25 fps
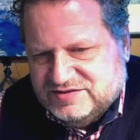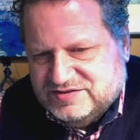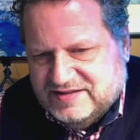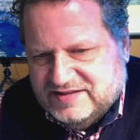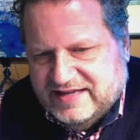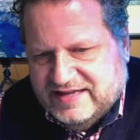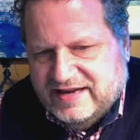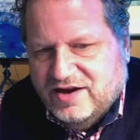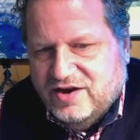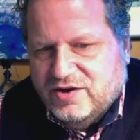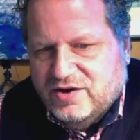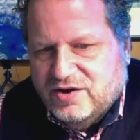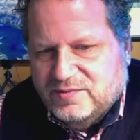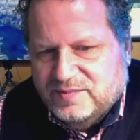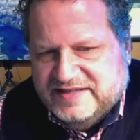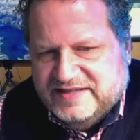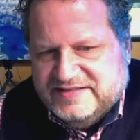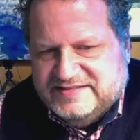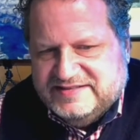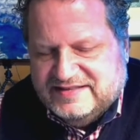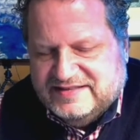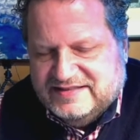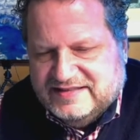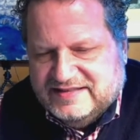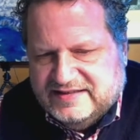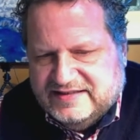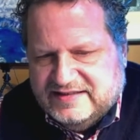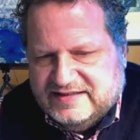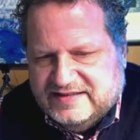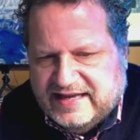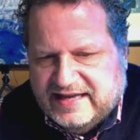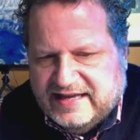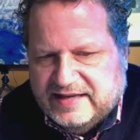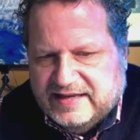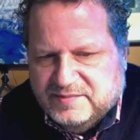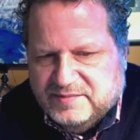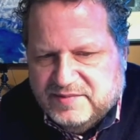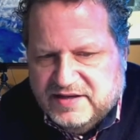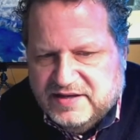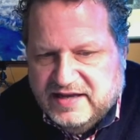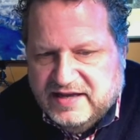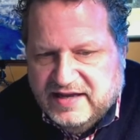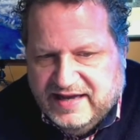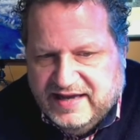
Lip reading: They all basically came